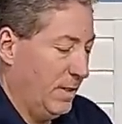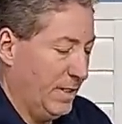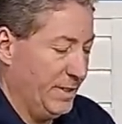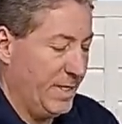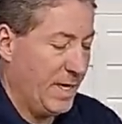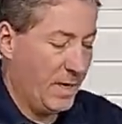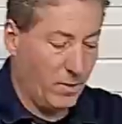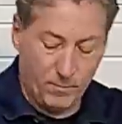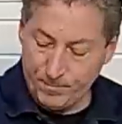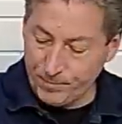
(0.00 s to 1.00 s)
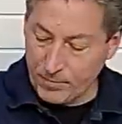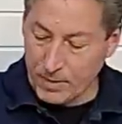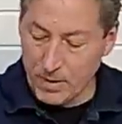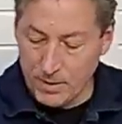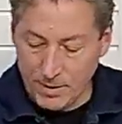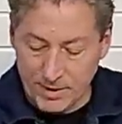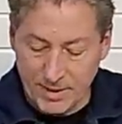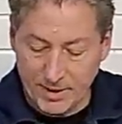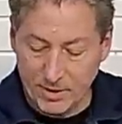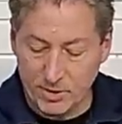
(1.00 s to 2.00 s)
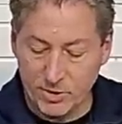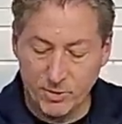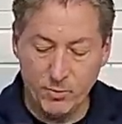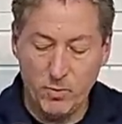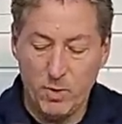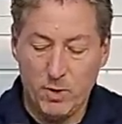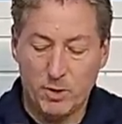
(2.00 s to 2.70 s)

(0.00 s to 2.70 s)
And now you take the two